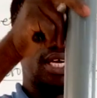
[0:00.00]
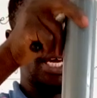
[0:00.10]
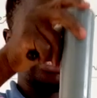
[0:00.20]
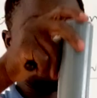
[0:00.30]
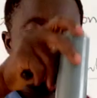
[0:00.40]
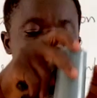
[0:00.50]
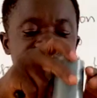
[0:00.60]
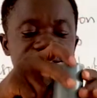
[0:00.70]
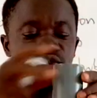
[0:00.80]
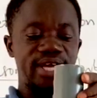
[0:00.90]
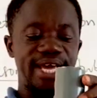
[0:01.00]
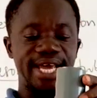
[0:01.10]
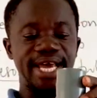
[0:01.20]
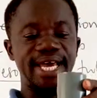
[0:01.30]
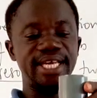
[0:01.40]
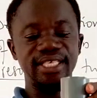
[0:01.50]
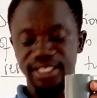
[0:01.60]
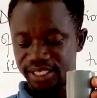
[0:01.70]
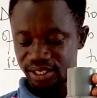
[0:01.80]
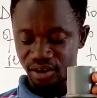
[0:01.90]
and you bring it to the
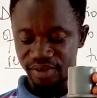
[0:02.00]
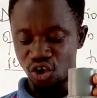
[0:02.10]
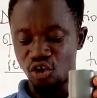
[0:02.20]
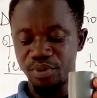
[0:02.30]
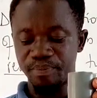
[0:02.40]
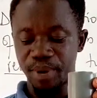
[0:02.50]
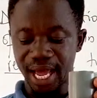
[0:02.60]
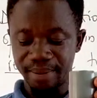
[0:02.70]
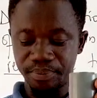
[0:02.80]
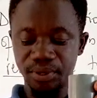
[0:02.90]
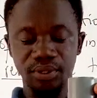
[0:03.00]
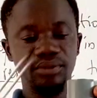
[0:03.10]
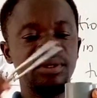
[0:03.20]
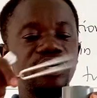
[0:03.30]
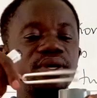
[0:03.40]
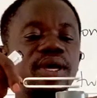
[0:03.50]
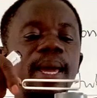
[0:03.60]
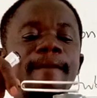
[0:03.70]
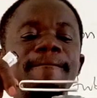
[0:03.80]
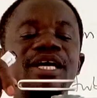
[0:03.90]
end of the open pipe,
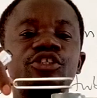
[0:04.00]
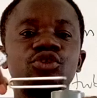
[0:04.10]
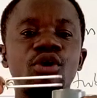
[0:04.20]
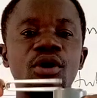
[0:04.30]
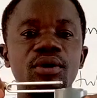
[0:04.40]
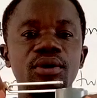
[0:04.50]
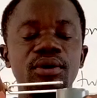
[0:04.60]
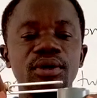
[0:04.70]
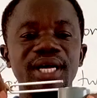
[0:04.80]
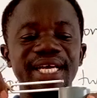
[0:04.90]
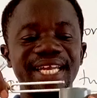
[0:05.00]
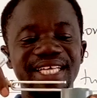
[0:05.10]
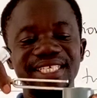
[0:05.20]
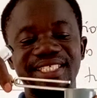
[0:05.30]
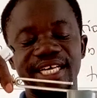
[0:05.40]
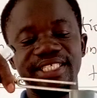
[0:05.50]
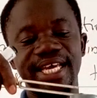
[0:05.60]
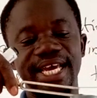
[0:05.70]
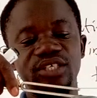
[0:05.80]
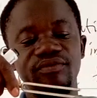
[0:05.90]
make sure it doesn't touch the
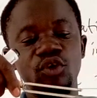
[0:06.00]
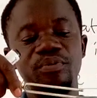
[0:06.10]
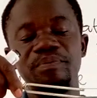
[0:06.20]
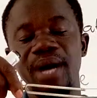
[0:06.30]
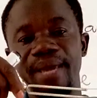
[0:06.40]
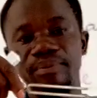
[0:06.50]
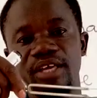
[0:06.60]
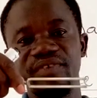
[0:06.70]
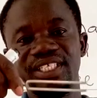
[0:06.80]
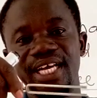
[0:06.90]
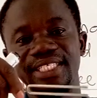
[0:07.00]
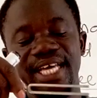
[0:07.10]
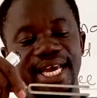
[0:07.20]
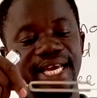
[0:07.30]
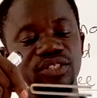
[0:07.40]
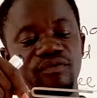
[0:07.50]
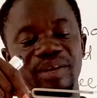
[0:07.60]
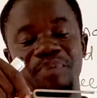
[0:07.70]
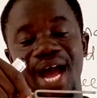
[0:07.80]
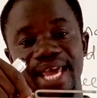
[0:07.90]
edge of the open pipe. If it touches the edge of the
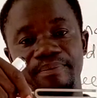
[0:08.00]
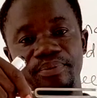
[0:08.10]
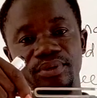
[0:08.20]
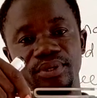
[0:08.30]
pipe,